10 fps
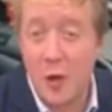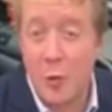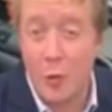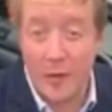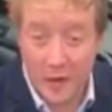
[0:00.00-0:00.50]

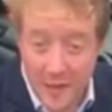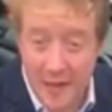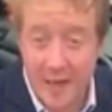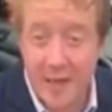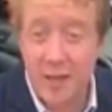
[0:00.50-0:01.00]
with a
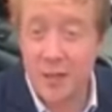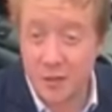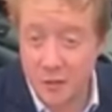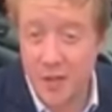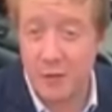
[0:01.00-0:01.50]
clear
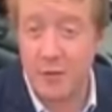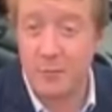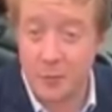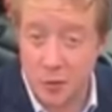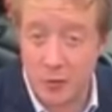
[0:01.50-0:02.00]
Conservative
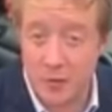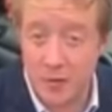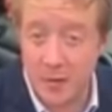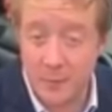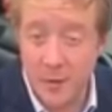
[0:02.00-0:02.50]

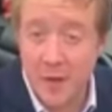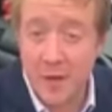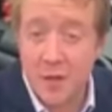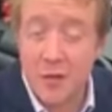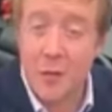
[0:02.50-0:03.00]
majority.
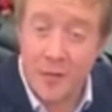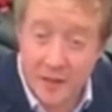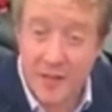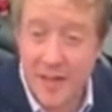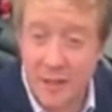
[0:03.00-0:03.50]
So in
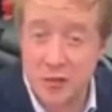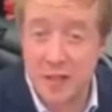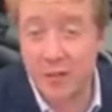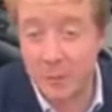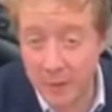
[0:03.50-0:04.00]
this election
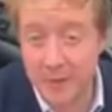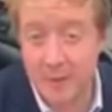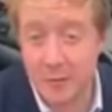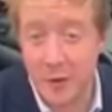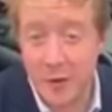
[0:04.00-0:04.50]
here in
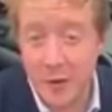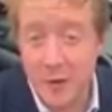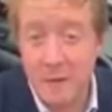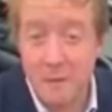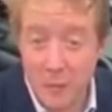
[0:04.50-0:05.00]
Peterborough,
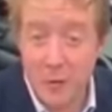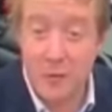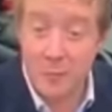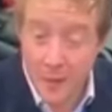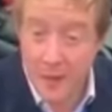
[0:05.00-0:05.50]
Vote
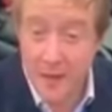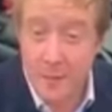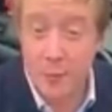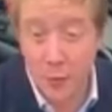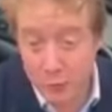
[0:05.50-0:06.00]
for me,
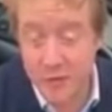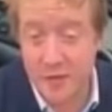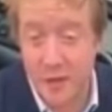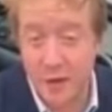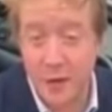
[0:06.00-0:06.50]
Paul
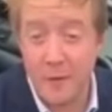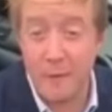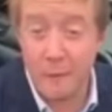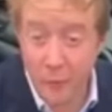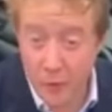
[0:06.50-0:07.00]
Bristow.
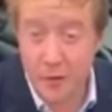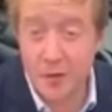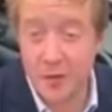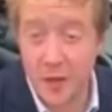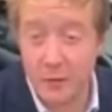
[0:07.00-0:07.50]
Vote
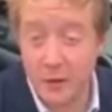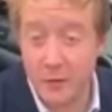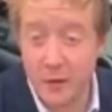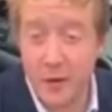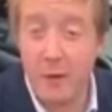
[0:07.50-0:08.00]
Conservative.
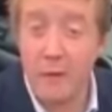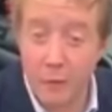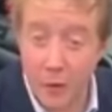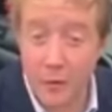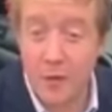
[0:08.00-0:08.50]

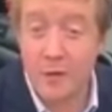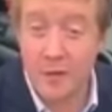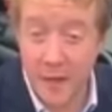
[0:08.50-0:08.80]
Vote to